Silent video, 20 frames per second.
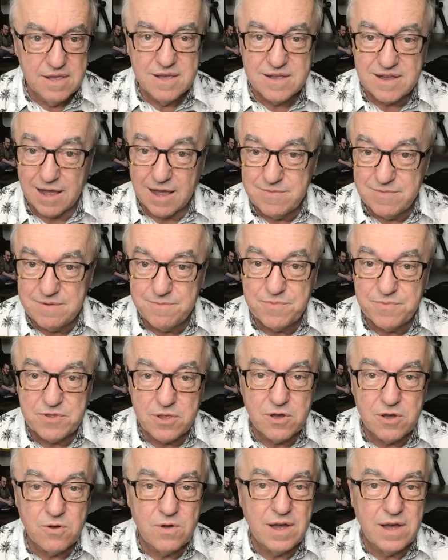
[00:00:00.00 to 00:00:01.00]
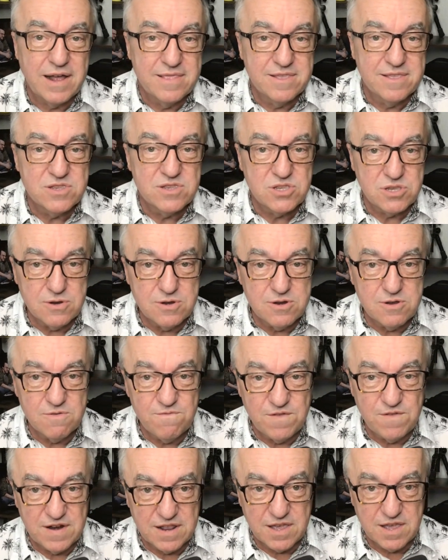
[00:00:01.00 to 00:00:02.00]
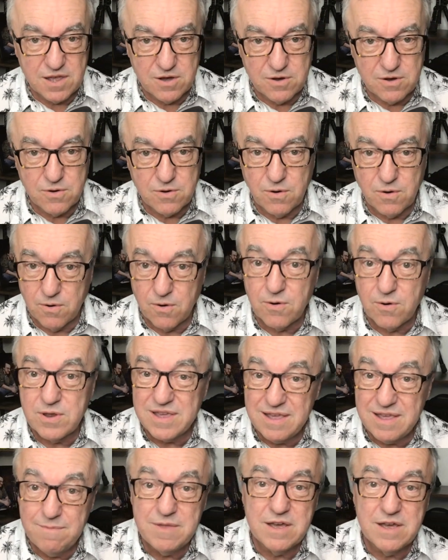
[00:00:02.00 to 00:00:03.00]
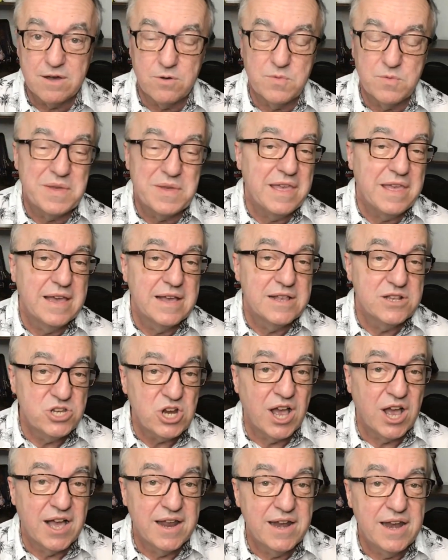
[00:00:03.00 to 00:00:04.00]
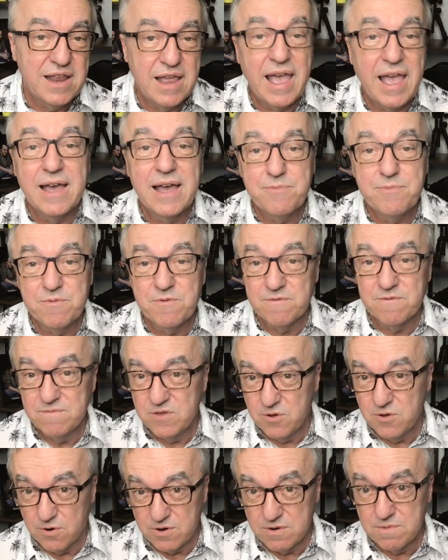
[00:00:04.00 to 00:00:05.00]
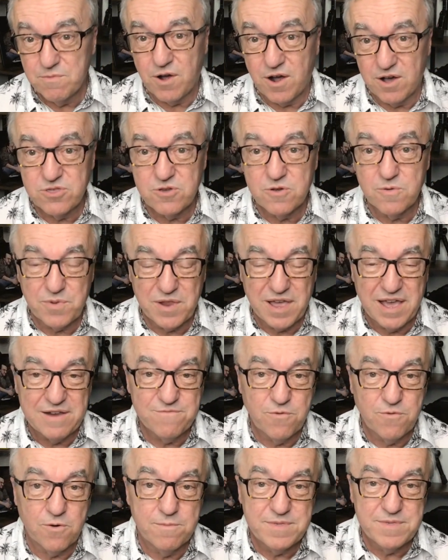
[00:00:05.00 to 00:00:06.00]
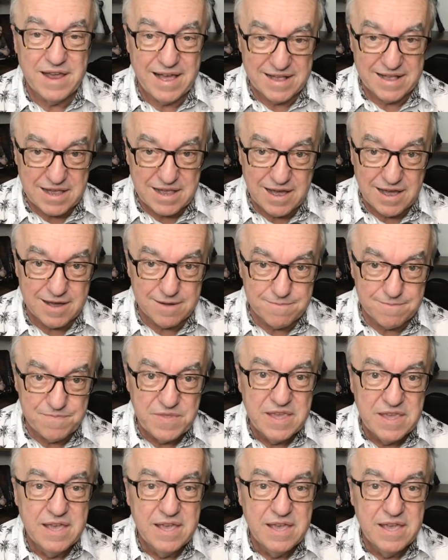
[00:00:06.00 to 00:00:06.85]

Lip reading: Comment below on this YouTube video or email me at john@yourauthorplatform.com.